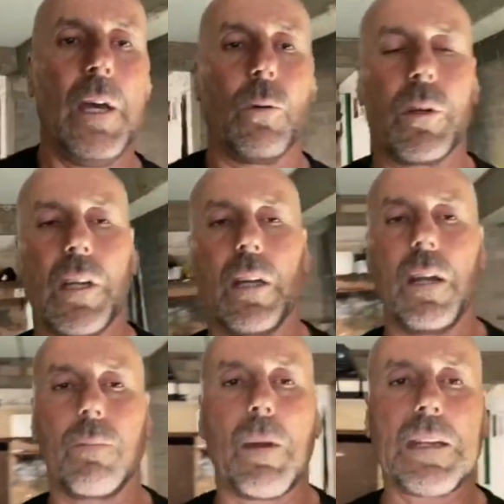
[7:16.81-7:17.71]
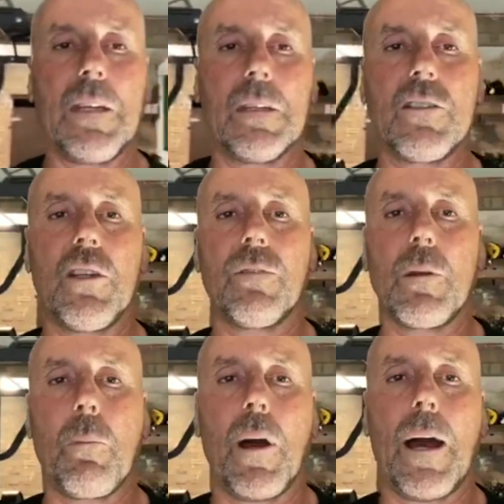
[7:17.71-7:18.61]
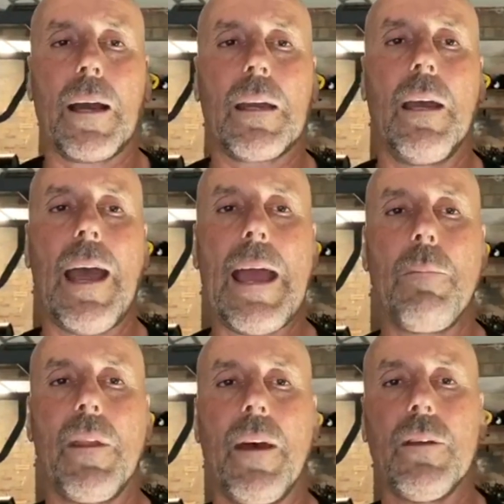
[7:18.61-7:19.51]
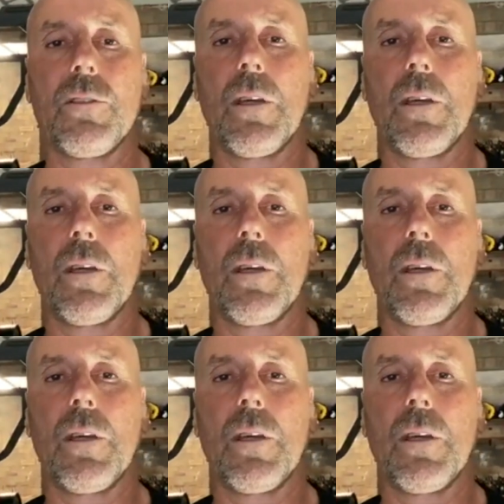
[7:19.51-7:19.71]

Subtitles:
We're going to go back down to Chifley Park, hammer